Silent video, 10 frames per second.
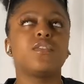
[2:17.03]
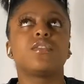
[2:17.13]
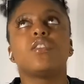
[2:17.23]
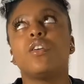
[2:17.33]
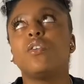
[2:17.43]

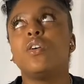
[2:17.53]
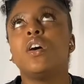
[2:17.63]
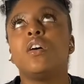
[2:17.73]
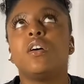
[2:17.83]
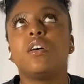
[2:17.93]
So
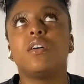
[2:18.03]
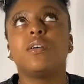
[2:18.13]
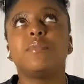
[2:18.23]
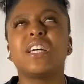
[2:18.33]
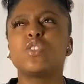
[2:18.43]

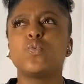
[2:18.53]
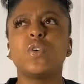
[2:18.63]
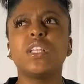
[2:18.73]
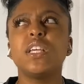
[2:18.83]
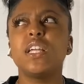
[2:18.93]
that's
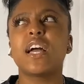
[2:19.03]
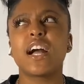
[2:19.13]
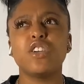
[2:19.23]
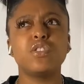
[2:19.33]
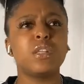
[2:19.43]
really like, I
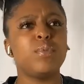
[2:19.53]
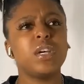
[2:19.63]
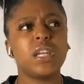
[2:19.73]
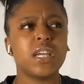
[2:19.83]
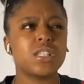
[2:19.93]
used to be a
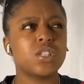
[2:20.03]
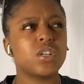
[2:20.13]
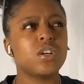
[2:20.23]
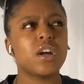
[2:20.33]
dancer.